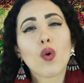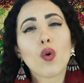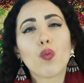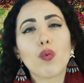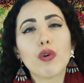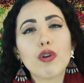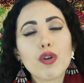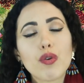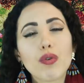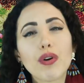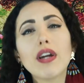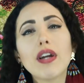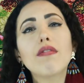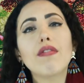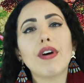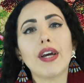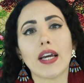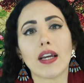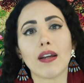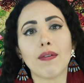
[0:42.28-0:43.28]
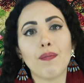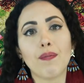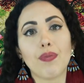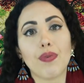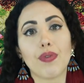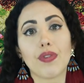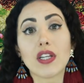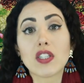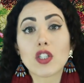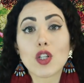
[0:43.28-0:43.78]
Retrieving
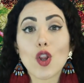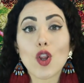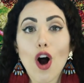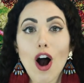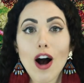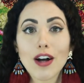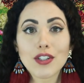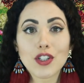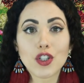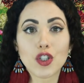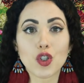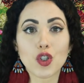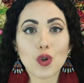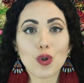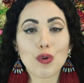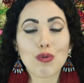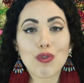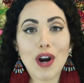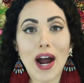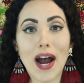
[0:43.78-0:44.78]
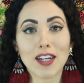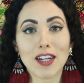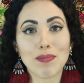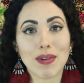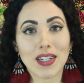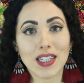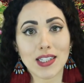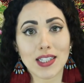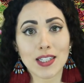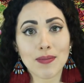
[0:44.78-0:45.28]
these lost soul
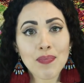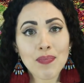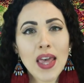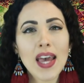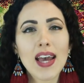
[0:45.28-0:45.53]
fragments